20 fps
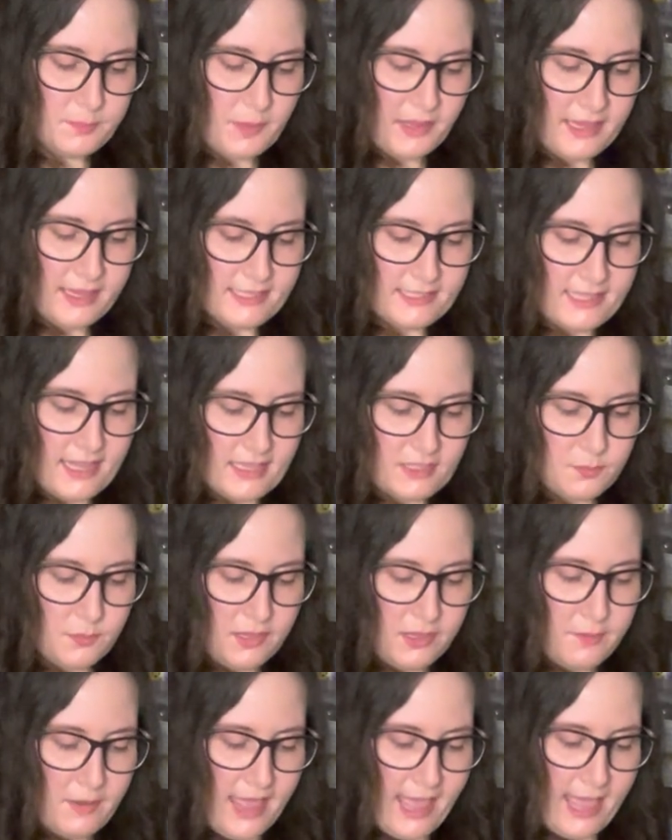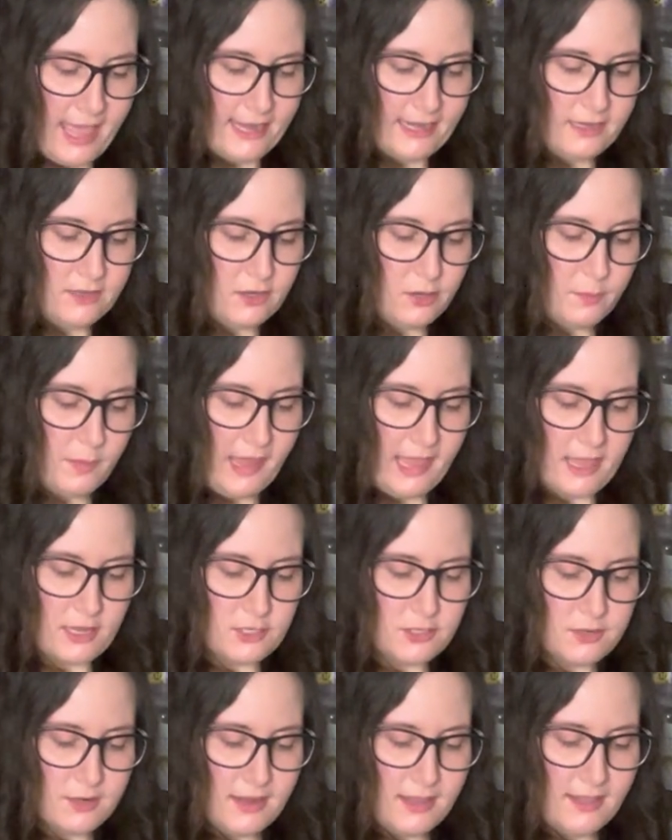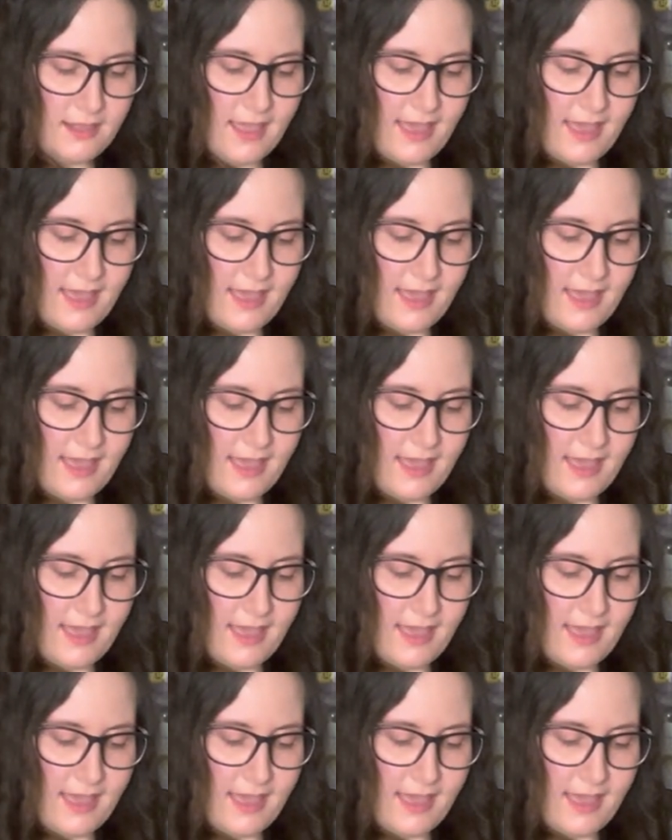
because that's what you had in your pantry,